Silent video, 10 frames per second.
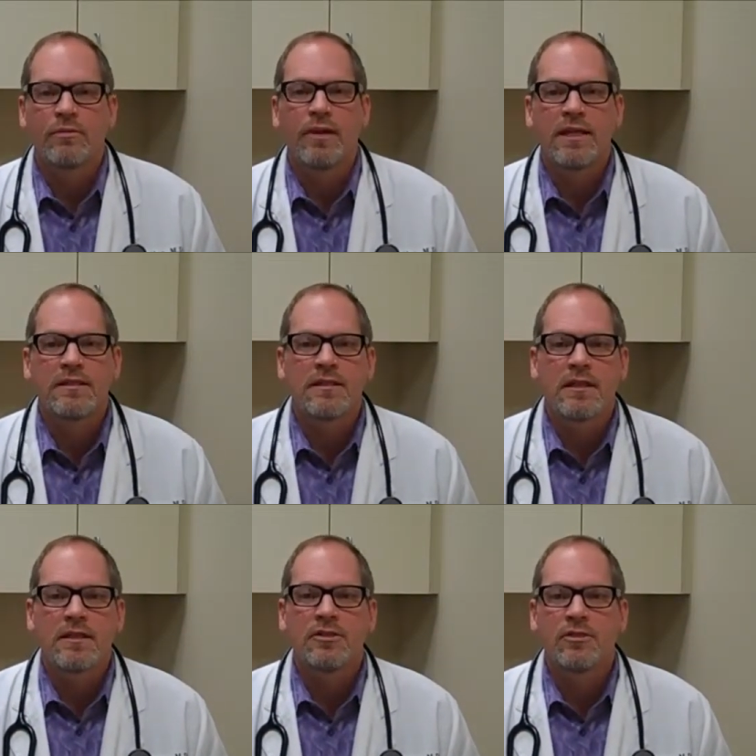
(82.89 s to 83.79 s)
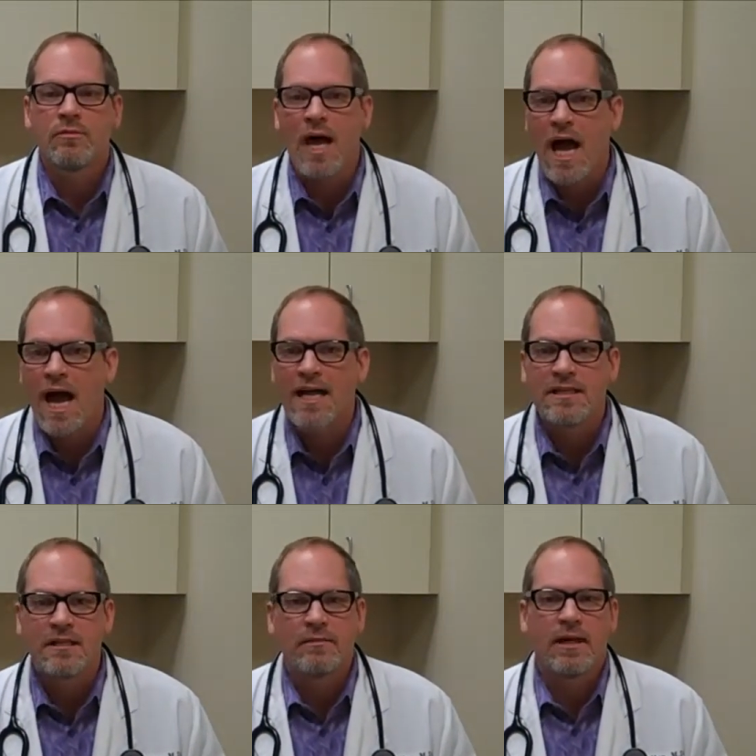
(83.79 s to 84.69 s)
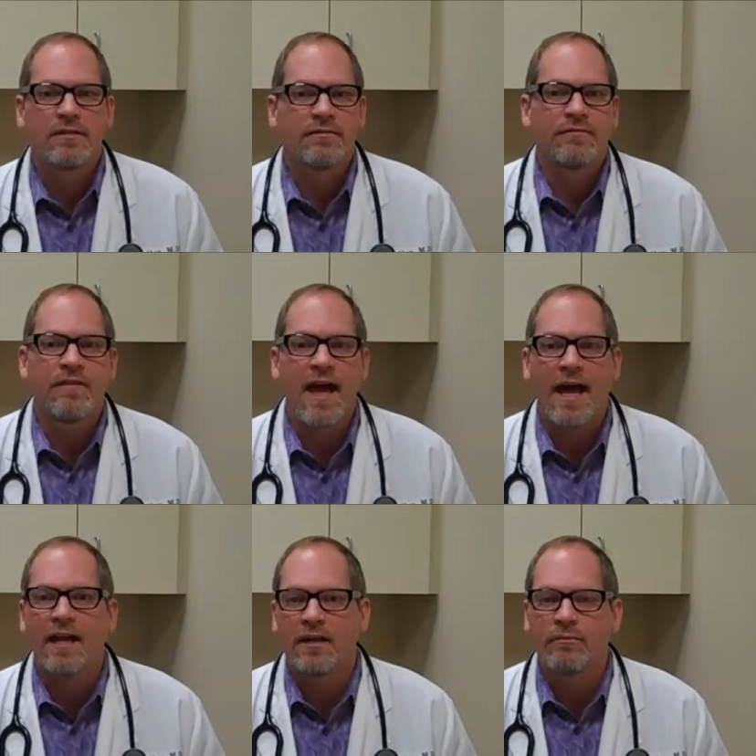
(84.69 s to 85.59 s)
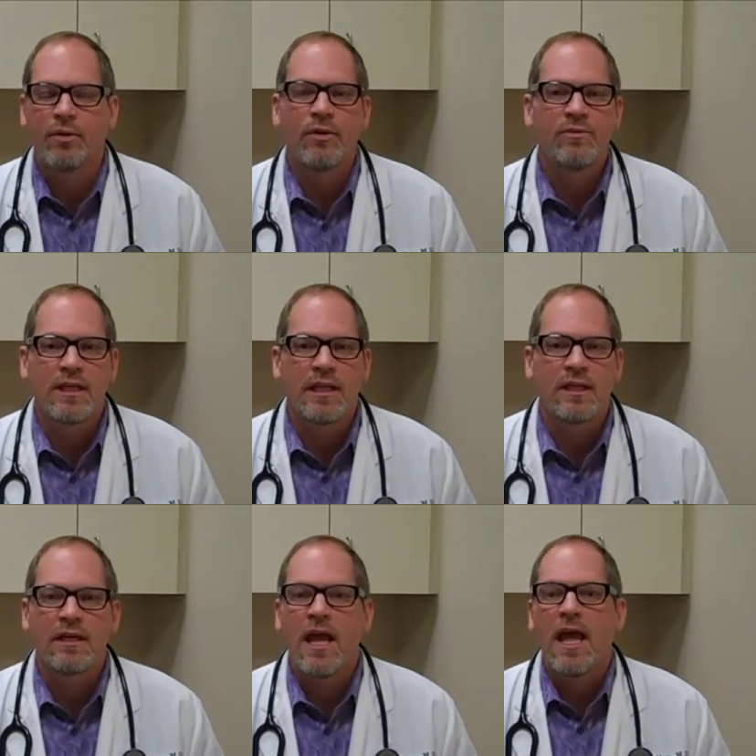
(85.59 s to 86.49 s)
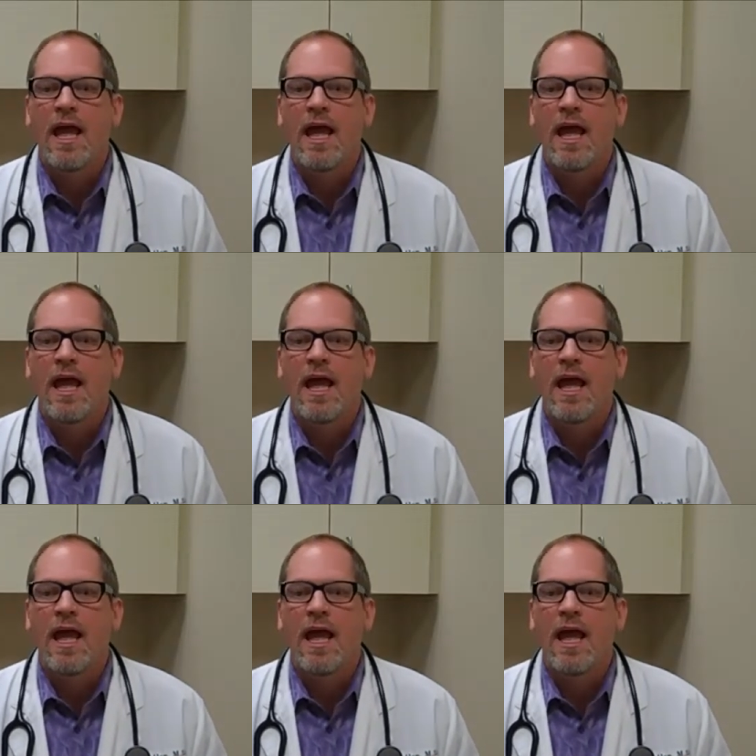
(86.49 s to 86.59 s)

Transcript: the places that consume the highest amounts of fat and protein